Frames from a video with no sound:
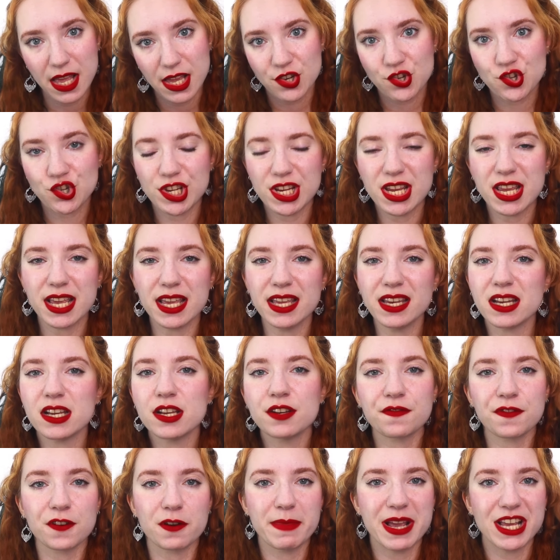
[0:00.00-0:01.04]
She hid
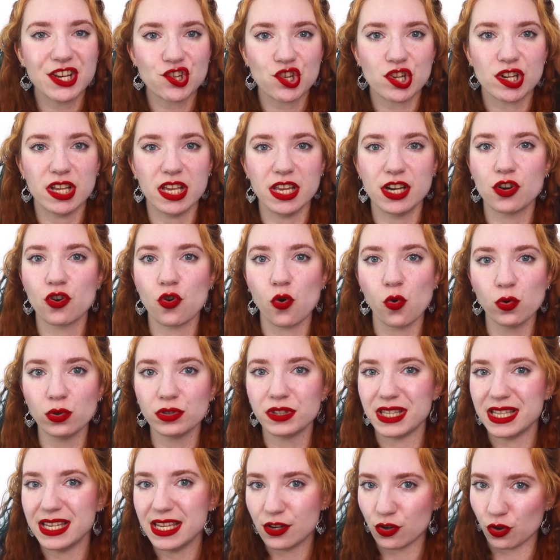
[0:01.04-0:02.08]
information in an
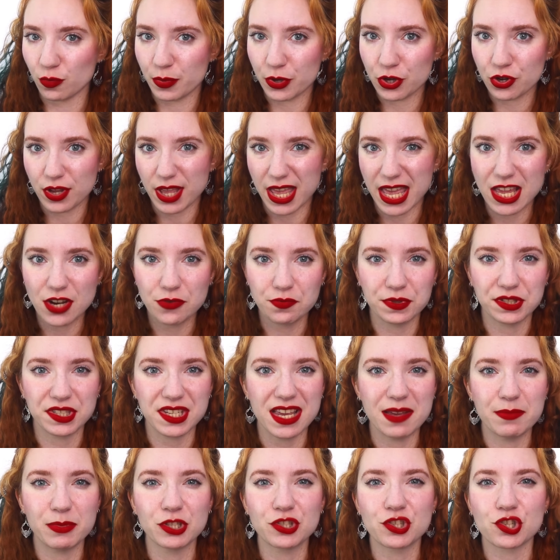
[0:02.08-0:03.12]
old needlebook and was
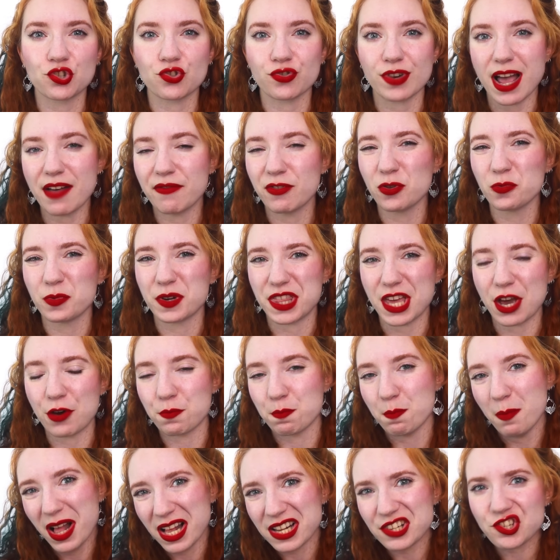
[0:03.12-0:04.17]
able to travel
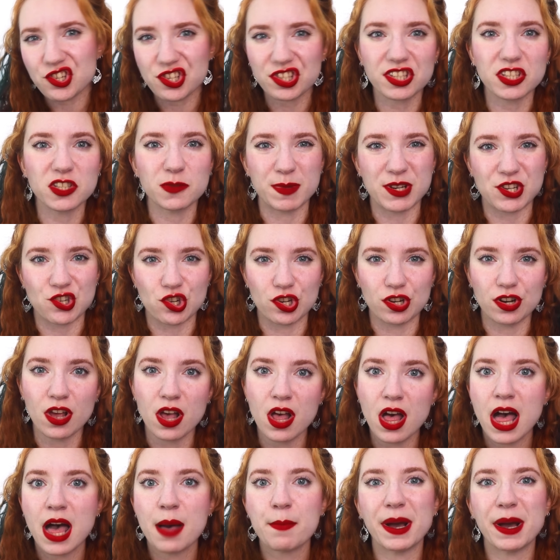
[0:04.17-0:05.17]
without much suspicion